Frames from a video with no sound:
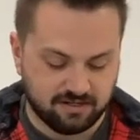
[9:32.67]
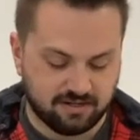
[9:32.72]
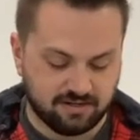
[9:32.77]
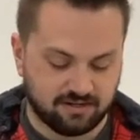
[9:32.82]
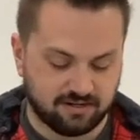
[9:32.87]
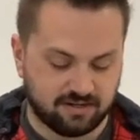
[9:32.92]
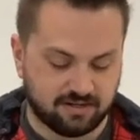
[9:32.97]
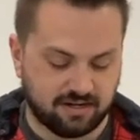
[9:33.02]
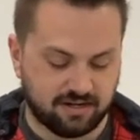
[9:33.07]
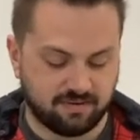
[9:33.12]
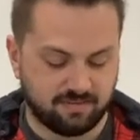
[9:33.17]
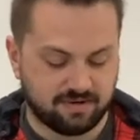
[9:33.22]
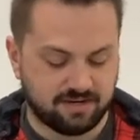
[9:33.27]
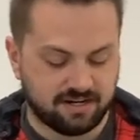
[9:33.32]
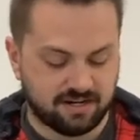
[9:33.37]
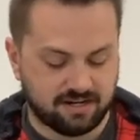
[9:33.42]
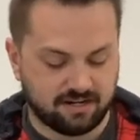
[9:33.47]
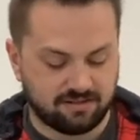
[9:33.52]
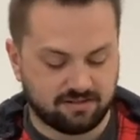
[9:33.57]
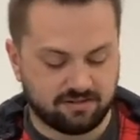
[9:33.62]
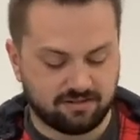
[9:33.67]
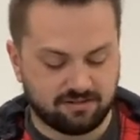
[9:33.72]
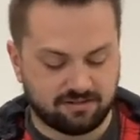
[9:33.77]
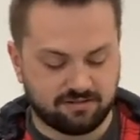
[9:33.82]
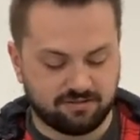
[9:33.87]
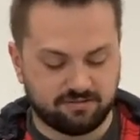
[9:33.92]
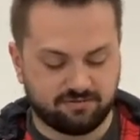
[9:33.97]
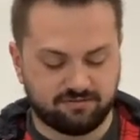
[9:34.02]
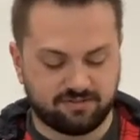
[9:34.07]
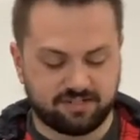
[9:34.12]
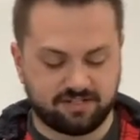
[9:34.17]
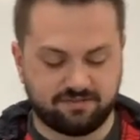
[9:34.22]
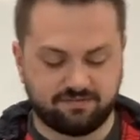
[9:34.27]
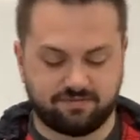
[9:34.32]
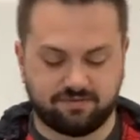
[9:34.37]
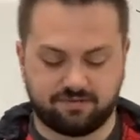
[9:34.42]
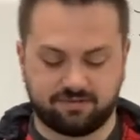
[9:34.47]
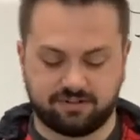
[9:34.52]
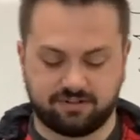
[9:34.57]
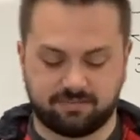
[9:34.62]
Okay, we get a little
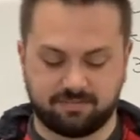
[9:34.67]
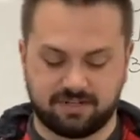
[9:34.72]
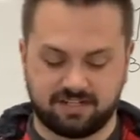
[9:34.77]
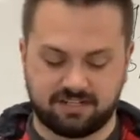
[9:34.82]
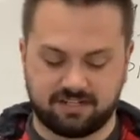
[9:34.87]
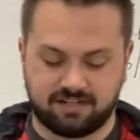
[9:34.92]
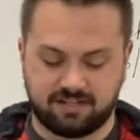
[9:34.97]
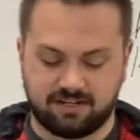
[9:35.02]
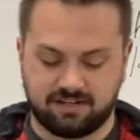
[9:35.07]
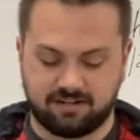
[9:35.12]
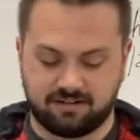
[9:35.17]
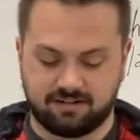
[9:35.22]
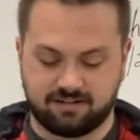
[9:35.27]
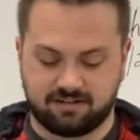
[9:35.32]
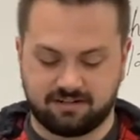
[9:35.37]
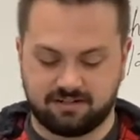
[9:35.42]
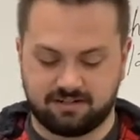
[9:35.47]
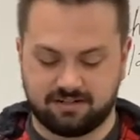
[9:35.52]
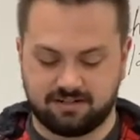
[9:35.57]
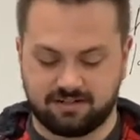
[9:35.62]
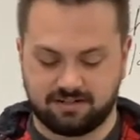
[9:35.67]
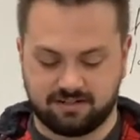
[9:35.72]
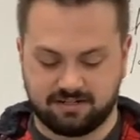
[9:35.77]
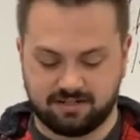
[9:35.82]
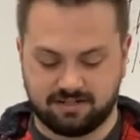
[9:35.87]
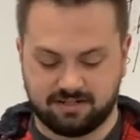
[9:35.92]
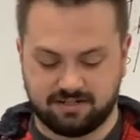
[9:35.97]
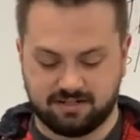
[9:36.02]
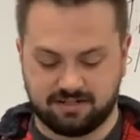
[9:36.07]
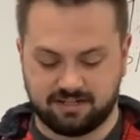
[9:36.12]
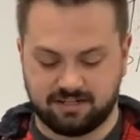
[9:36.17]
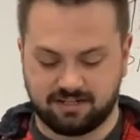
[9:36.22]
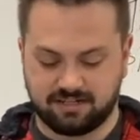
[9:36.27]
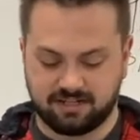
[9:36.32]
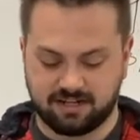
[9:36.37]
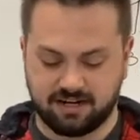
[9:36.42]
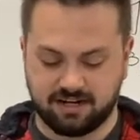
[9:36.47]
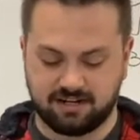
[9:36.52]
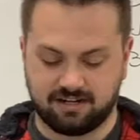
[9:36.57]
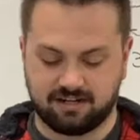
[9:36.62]
reinforcements here.
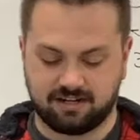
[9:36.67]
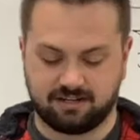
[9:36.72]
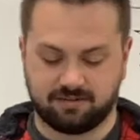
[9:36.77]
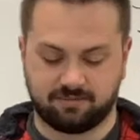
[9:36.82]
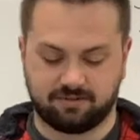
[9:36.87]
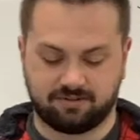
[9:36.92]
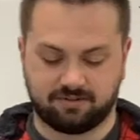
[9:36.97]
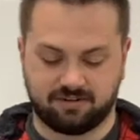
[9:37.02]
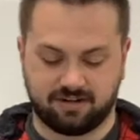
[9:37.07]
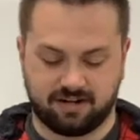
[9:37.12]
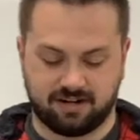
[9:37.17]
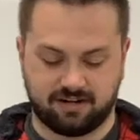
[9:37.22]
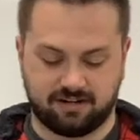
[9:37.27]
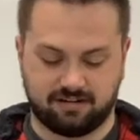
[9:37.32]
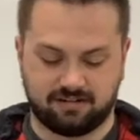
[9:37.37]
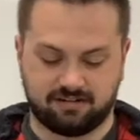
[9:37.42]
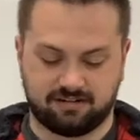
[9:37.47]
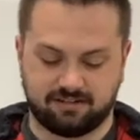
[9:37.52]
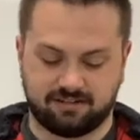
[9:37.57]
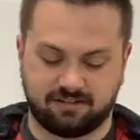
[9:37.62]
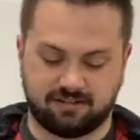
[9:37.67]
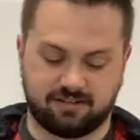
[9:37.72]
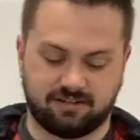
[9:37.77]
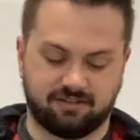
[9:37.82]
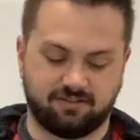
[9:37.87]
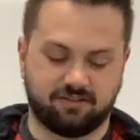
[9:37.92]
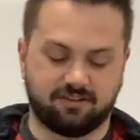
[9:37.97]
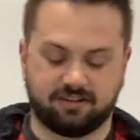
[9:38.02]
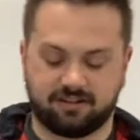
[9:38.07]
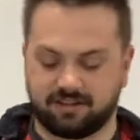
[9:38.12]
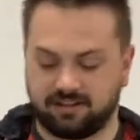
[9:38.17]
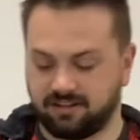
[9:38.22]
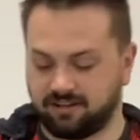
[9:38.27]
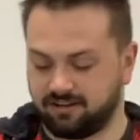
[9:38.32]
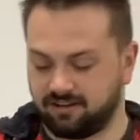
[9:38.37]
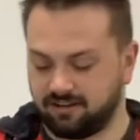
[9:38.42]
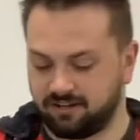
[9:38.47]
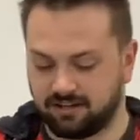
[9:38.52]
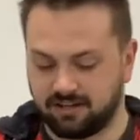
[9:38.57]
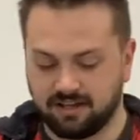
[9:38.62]
Standing up straight. Looking
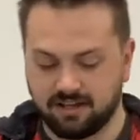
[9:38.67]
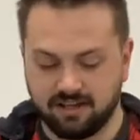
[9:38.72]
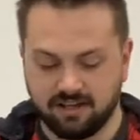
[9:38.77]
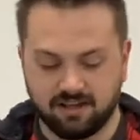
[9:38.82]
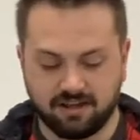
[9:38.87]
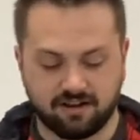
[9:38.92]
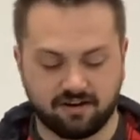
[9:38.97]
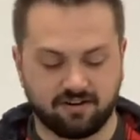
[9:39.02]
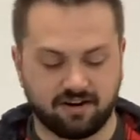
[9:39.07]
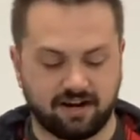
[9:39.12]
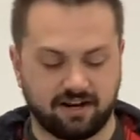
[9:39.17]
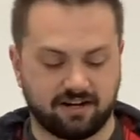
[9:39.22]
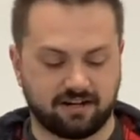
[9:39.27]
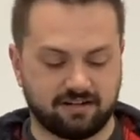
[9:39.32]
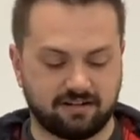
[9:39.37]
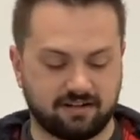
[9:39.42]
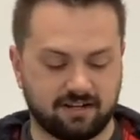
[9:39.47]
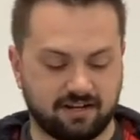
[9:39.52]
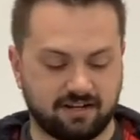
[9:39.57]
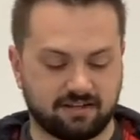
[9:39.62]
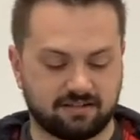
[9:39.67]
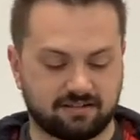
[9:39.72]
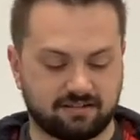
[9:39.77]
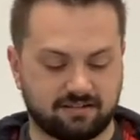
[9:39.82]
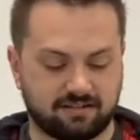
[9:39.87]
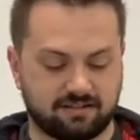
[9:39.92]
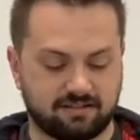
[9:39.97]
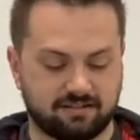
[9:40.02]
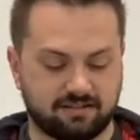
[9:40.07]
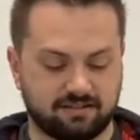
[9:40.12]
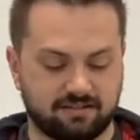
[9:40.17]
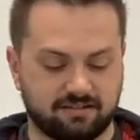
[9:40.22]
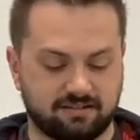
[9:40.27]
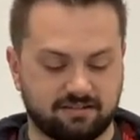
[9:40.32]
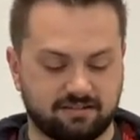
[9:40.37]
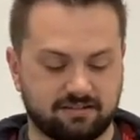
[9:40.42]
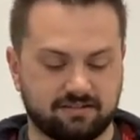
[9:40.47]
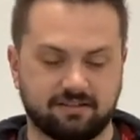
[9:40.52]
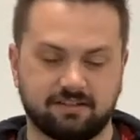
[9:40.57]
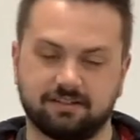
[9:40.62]
good. Alright, next.
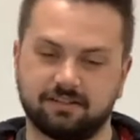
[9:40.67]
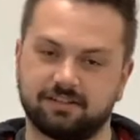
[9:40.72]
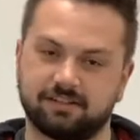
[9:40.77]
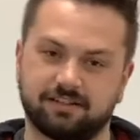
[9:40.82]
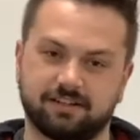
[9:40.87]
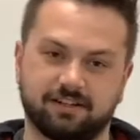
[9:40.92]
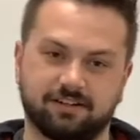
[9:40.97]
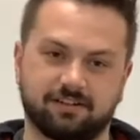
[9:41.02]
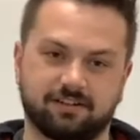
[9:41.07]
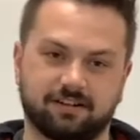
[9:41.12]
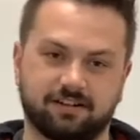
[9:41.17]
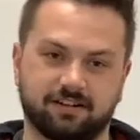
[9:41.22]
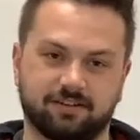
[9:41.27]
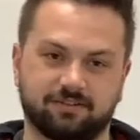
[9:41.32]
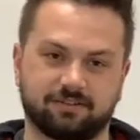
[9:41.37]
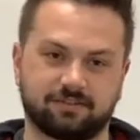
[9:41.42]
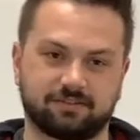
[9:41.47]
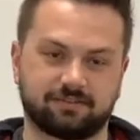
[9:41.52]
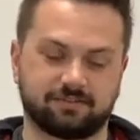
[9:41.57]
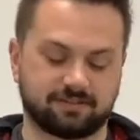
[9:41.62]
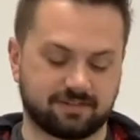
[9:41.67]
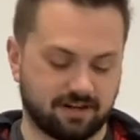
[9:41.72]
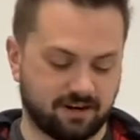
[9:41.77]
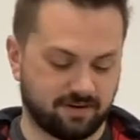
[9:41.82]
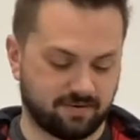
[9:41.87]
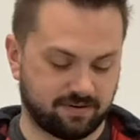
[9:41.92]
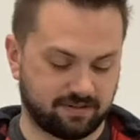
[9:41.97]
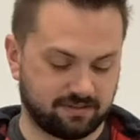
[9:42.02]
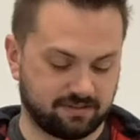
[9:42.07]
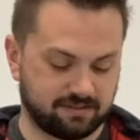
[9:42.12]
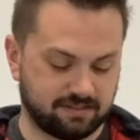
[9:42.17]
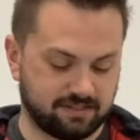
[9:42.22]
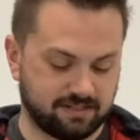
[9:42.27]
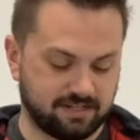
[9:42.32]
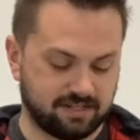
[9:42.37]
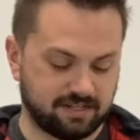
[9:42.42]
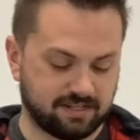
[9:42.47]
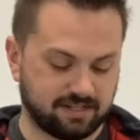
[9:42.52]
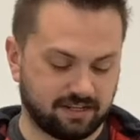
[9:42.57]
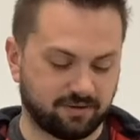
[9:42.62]
Here we go. Going.
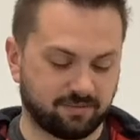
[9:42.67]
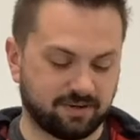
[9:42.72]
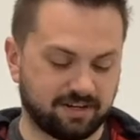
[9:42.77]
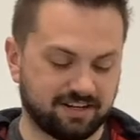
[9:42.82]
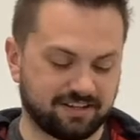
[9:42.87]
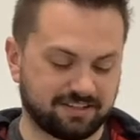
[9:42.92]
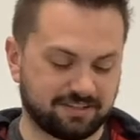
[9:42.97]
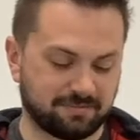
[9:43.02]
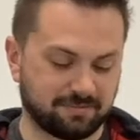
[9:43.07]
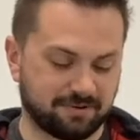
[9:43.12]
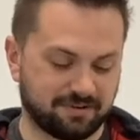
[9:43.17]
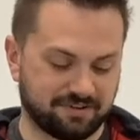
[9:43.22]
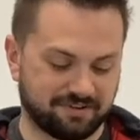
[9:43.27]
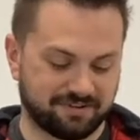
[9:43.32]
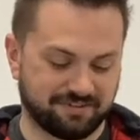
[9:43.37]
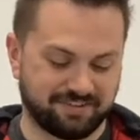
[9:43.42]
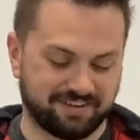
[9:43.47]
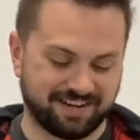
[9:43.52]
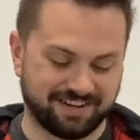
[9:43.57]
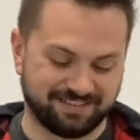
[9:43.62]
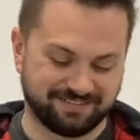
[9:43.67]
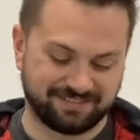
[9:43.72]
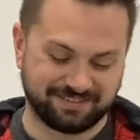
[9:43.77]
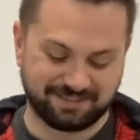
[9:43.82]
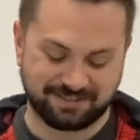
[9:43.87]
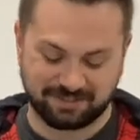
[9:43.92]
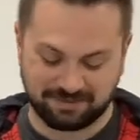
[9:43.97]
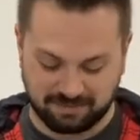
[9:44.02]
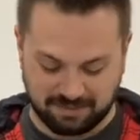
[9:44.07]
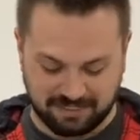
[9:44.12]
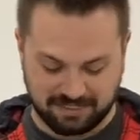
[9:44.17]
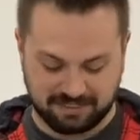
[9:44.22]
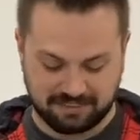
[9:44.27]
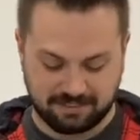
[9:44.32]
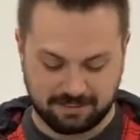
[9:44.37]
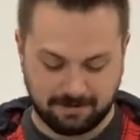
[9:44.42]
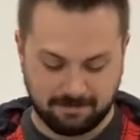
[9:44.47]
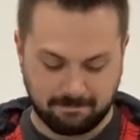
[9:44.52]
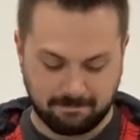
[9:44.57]
I think we need some more reinforcements.